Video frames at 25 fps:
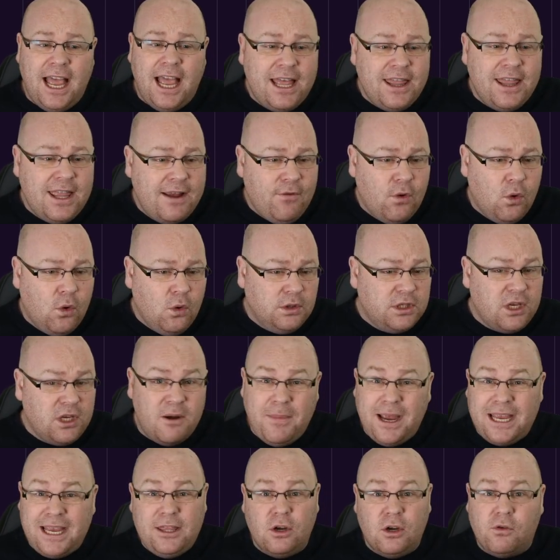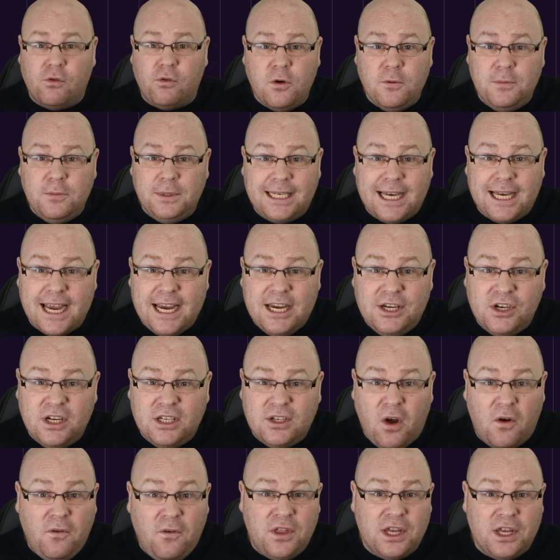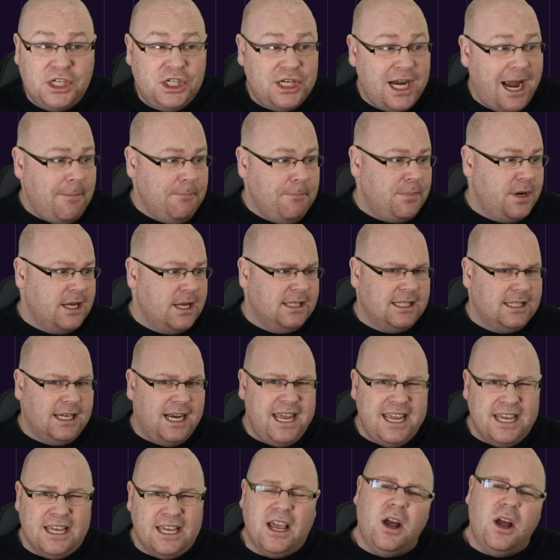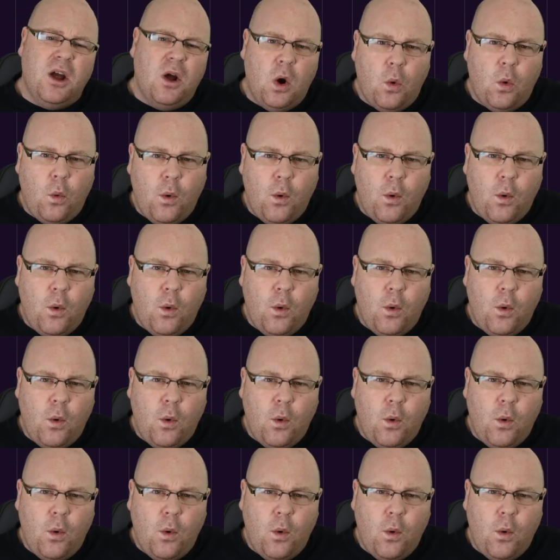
And they've also made the group stages of the Champions League